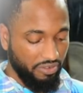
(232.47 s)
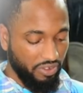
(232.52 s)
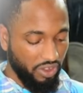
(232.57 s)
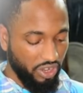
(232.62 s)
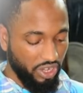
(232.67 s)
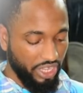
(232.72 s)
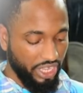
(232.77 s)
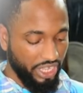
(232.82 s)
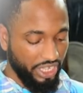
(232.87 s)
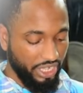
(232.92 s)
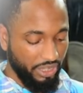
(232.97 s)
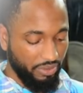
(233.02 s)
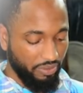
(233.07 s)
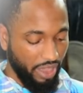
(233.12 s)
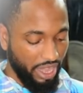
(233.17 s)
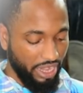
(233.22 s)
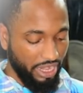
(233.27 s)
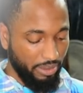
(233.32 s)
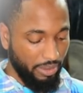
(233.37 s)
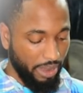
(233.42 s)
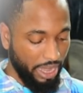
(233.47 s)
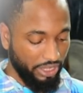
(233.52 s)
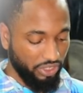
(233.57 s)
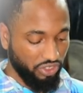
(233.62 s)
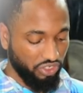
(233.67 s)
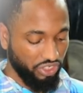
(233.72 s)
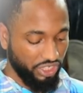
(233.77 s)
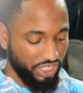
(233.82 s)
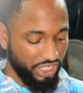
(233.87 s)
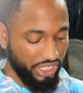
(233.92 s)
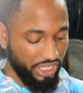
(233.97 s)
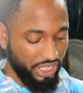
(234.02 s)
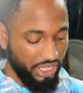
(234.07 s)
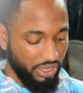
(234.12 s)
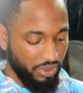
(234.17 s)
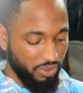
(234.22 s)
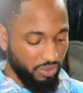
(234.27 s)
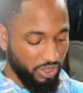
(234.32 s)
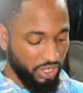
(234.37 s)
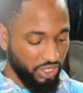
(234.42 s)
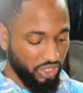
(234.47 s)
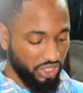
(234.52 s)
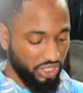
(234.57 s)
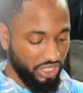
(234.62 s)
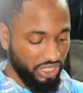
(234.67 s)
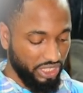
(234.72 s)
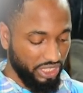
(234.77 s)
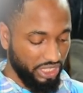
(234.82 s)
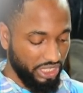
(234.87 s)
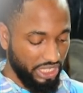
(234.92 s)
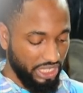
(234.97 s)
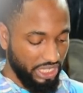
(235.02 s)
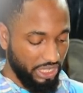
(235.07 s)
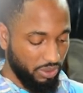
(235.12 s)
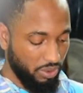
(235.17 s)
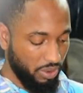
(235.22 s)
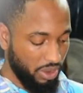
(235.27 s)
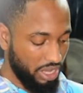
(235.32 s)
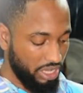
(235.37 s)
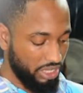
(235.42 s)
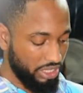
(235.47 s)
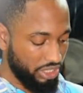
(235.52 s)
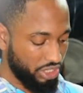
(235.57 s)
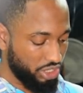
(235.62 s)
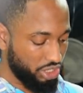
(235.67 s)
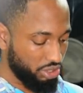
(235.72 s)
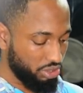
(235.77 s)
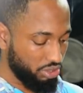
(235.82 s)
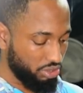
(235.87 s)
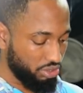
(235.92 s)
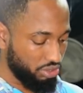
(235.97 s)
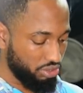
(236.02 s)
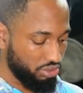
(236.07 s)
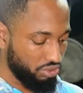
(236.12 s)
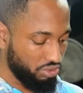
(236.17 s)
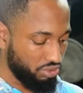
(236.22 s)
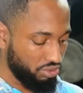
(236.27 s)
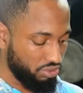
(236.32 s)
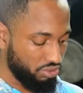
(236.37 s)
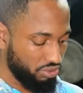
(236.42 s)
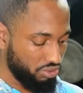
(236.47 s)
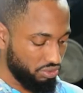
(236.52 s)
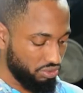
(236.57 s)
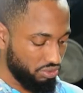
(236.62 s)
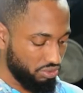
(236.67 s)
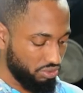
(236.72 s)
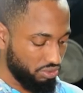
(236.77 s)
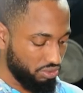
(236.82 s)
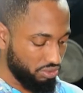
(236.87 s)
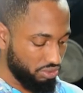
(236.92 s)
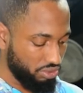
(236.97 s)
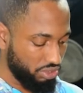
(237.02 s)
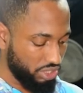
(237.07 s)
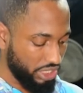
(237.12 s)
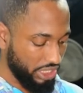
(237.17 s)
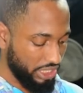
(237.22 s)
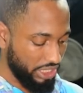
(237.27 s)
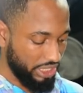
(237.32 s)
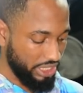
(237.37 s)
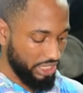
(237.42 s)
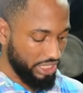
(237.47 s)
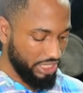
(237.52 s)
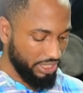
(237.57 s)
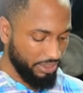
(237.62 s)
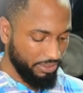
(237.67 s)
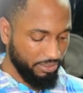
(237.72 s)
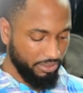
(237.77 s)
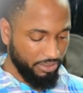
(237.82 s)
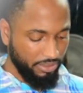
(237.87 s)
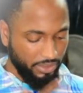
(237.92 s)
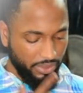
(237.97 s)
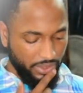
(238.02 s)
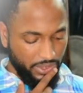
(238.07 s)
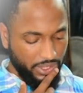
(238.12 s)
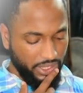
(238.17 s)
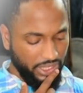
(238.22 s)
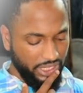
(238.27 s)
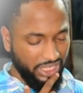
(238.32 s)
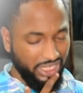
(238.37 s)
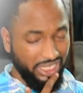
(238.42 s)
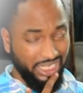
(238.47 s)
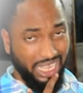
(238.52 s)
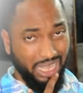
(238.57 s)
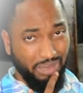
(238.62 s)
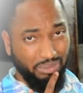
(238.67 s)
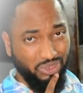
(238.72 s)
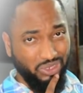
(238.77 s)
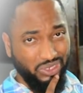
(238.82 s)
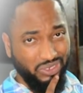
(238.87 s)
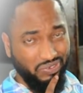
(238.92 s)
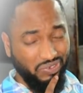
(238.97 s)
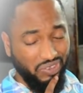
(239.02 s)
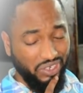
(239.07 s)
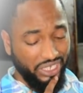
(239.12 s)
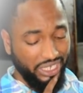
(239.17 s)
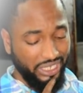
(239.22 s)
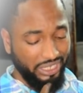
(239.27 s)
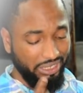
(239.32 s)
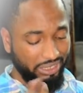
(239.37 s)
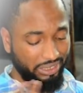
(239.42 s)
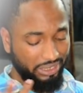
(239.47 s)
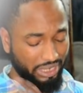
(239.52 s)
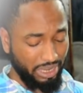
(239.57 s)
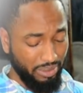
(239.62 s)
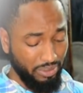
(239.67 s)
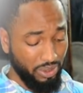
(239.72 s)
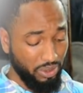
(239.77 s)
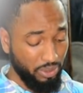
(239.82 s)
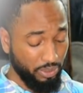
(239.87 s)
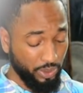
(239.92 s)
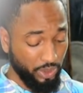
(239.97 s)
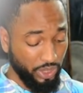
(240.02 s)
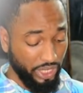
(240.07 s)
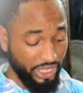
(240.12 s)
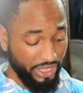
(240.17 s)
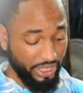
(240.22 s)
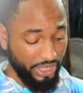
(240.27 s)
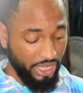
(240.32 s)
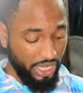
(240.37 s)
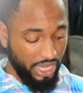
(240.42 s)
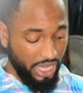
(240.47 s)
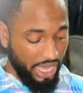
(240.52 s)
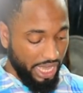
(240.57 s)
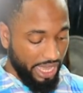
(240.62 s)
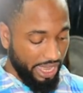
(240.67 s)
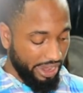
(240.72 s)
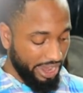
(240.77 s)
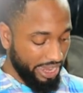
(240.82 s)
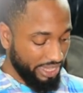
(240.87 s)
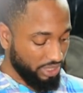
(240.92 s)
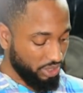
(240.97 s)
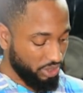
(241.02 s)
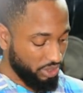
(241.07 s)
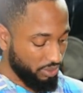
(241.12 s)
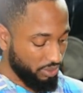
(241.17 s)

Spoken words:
48 divided by 3, which is equal to 16. 16 times 3 is 48. Let me hope so, yes. Alright,